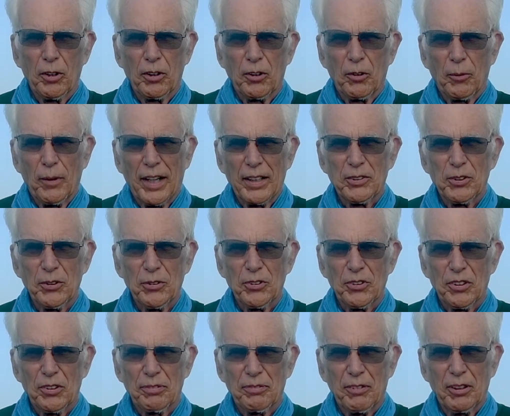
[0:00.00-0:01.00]
of
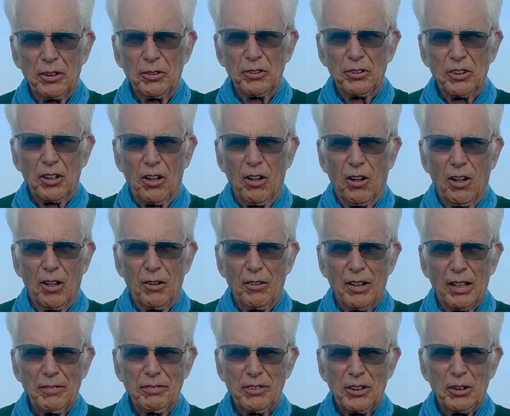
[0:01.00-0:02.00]
Directors of the Friends of the Carr
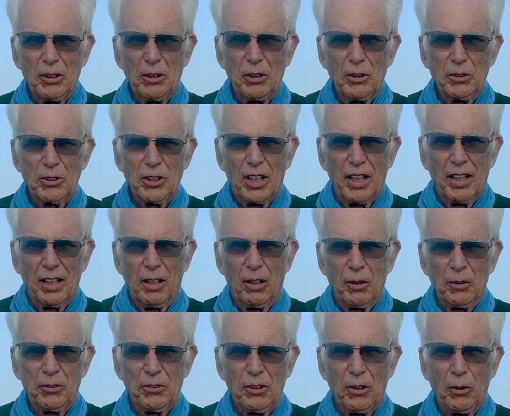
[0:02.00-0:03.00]
Refuge and
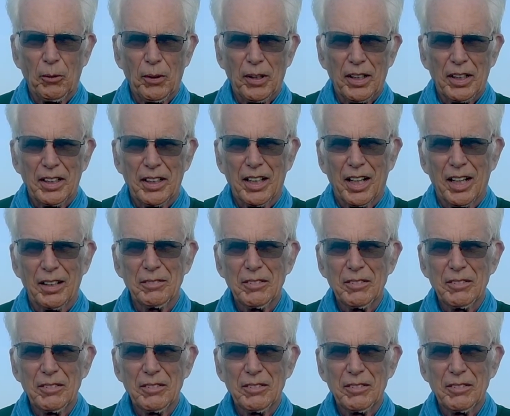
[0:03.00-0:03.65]
also a